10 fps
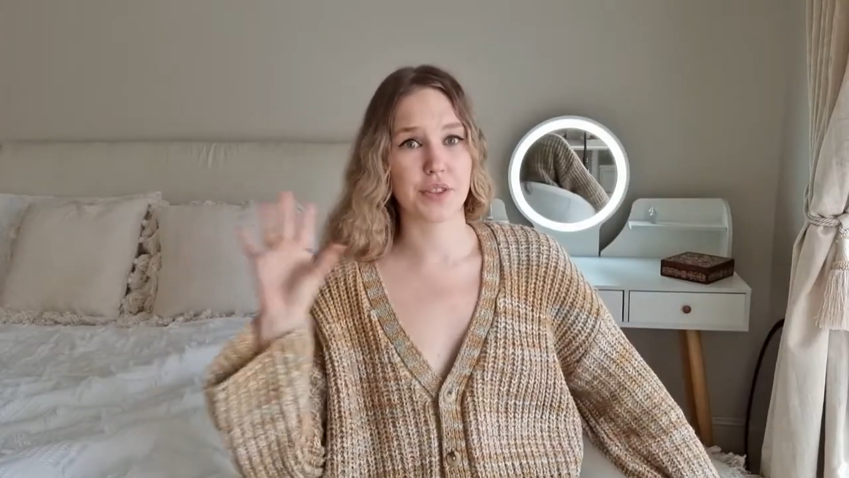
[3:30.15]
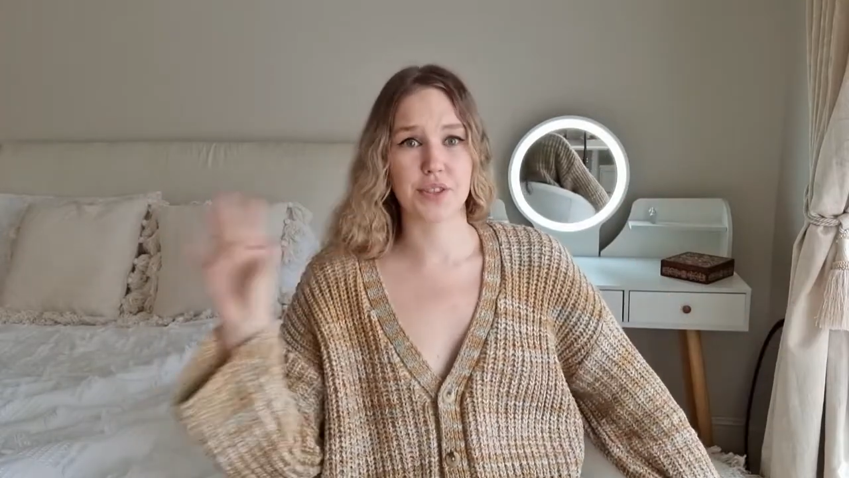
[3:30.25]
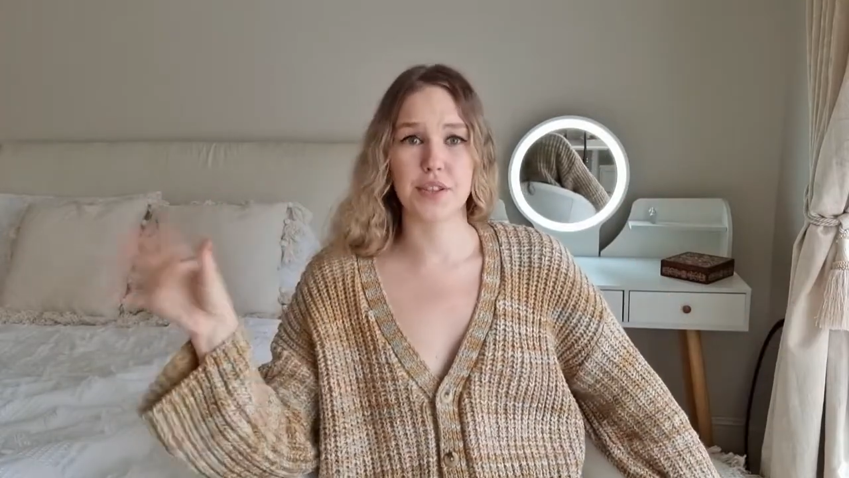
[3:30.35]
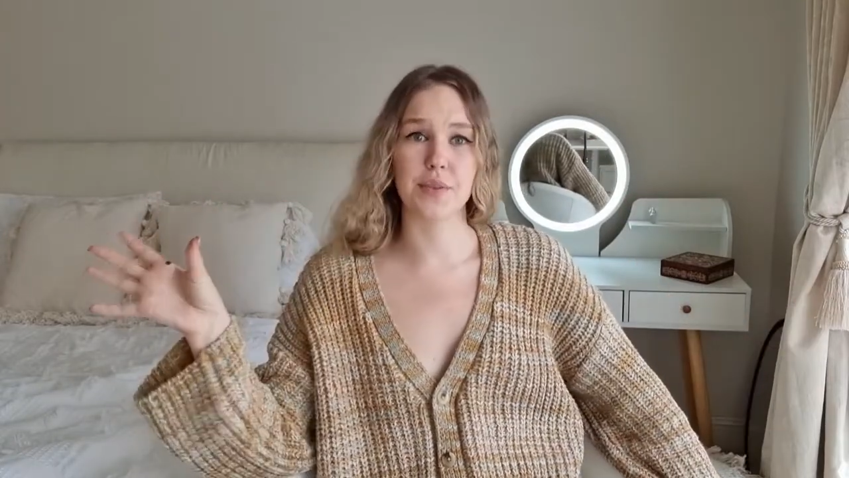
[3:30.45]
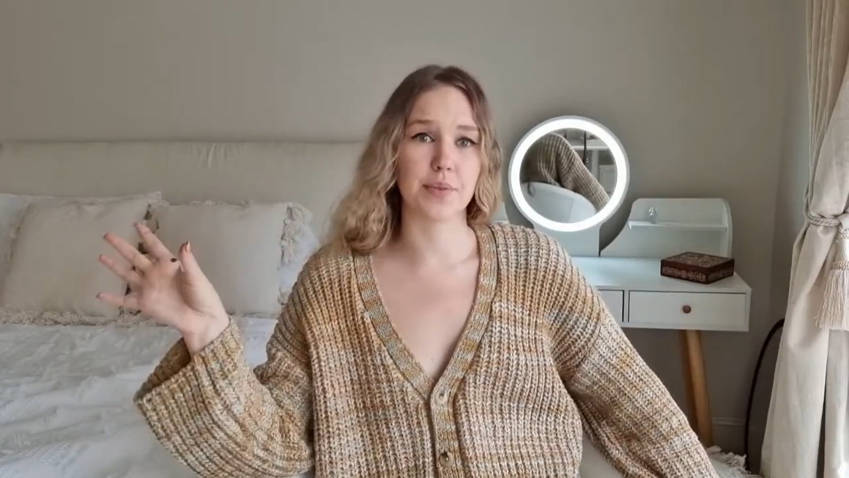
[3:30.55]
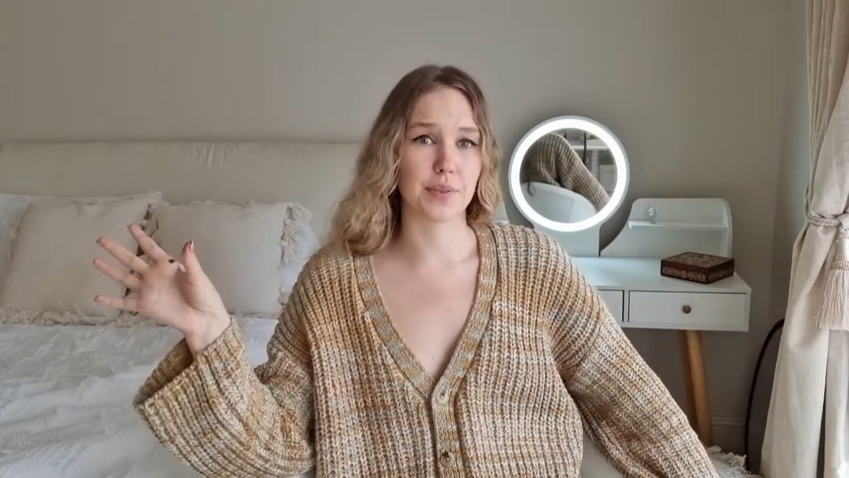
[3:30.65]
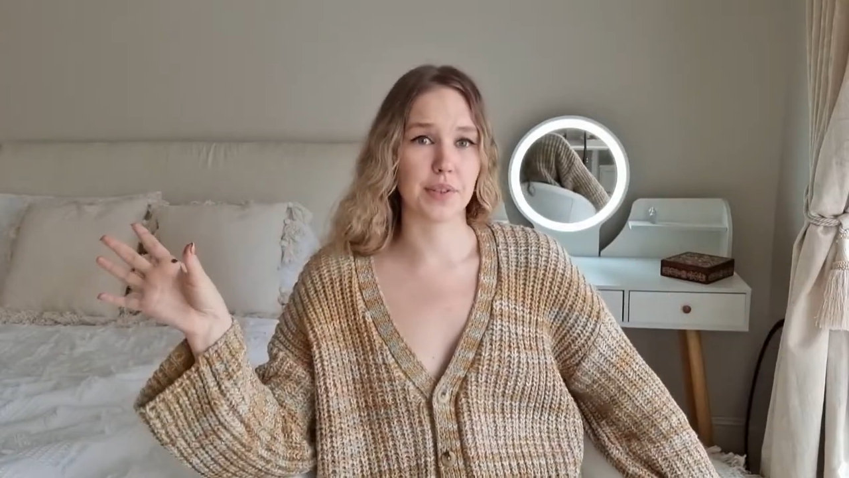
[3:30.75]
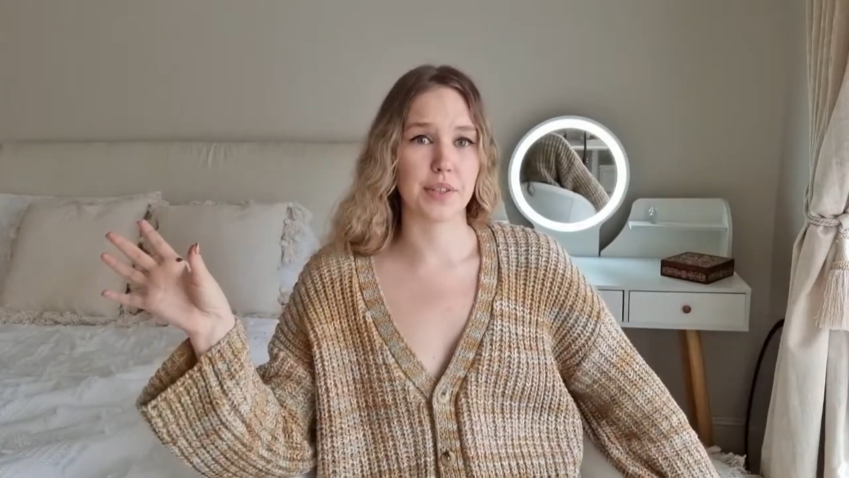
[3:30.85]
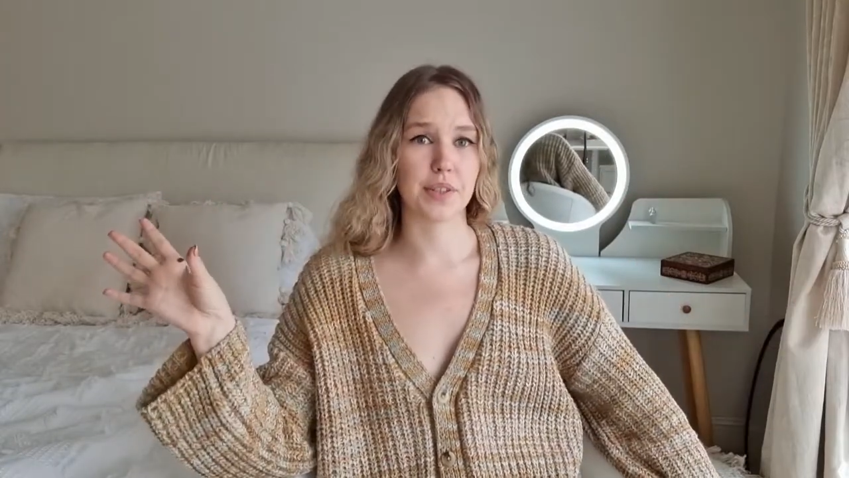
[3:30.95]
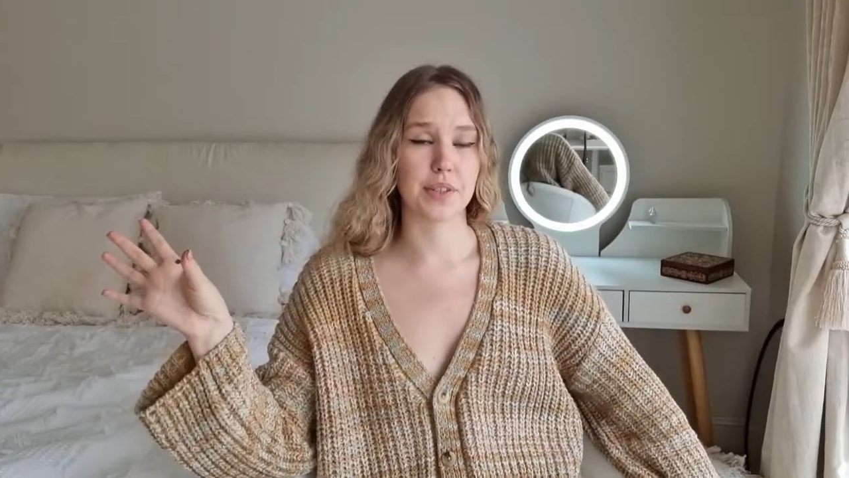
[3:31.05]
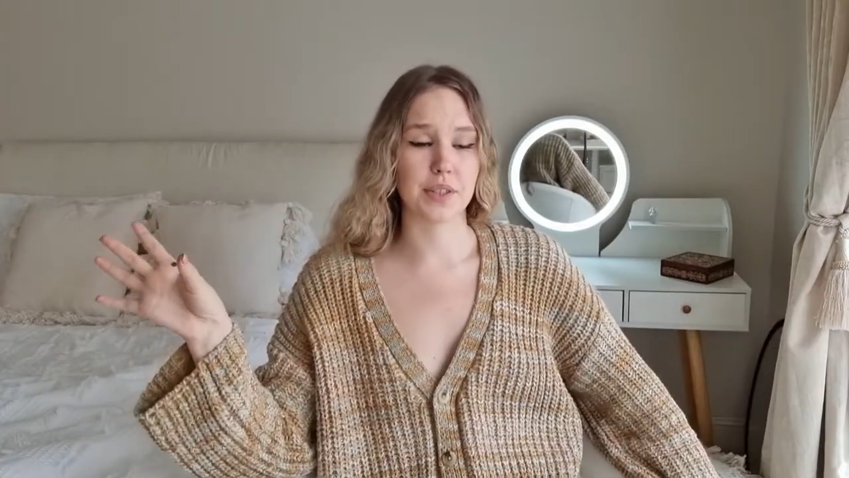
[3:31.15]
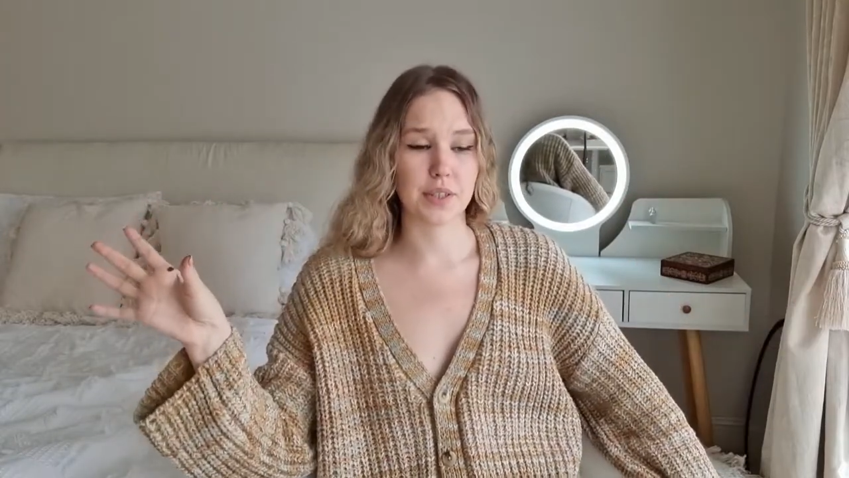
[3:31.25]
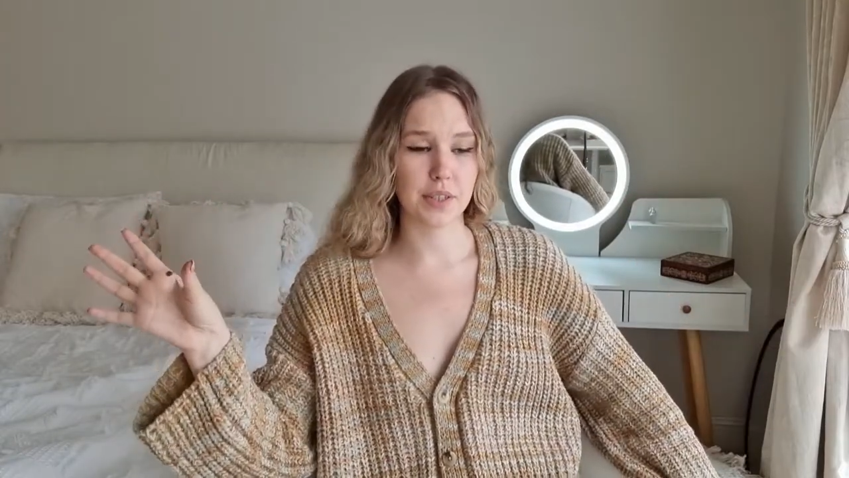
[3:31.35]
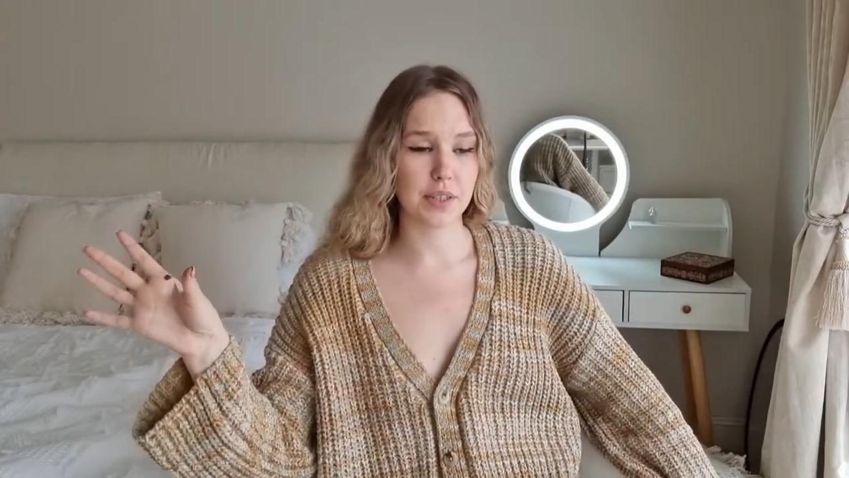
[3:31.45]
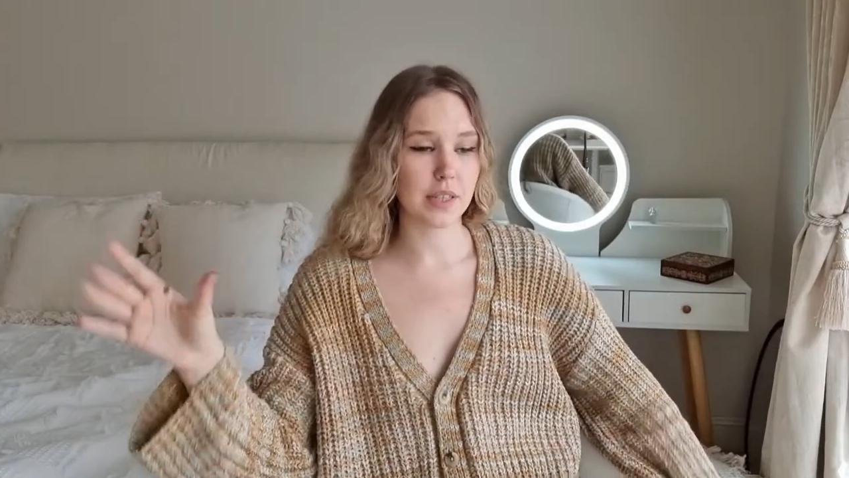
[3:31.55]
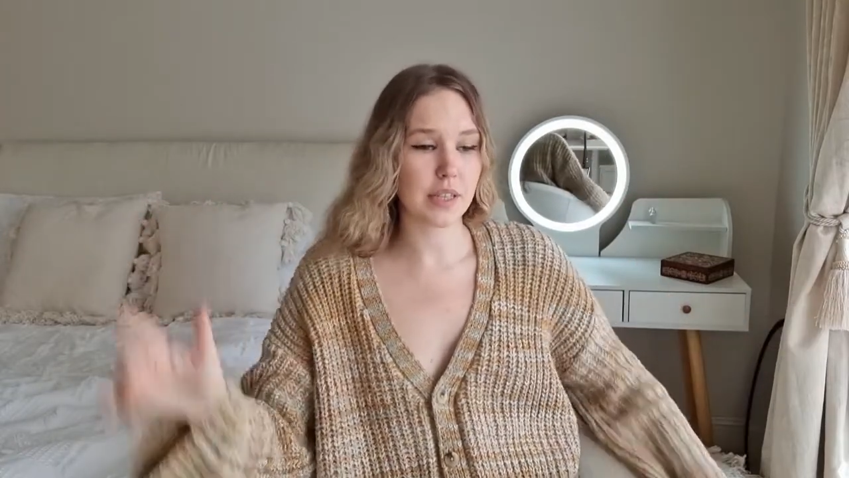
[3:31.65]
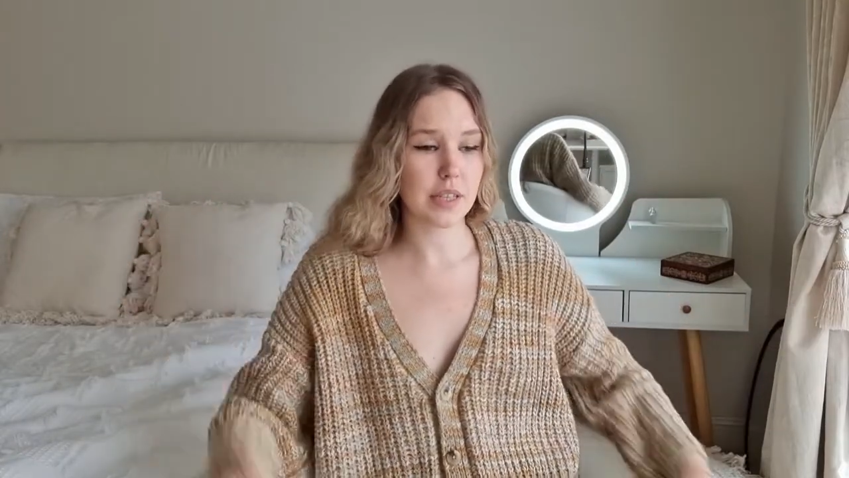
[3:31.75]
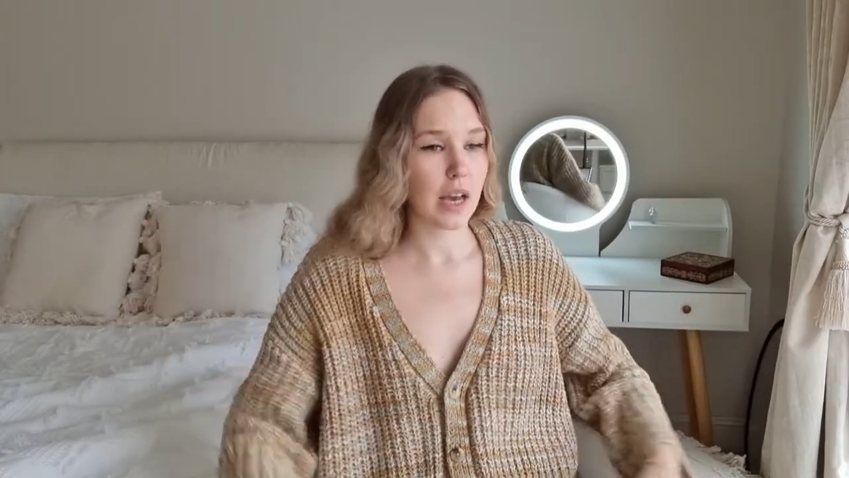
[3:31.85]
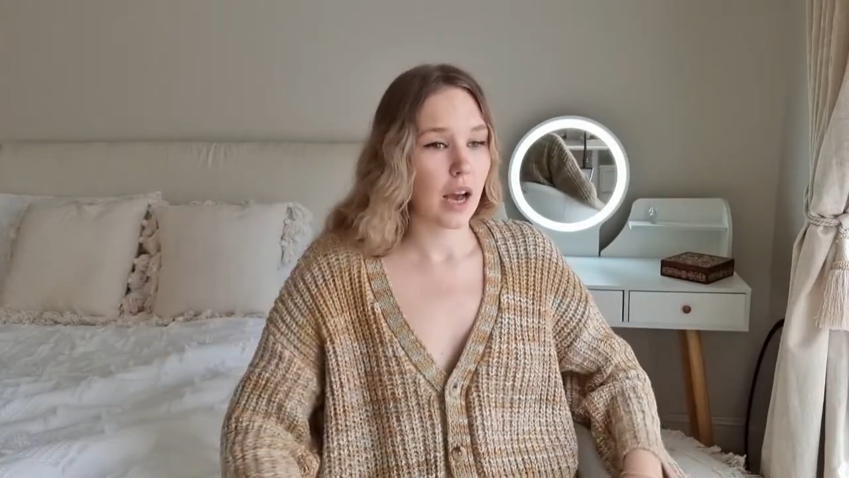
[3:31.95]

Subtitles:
different diseases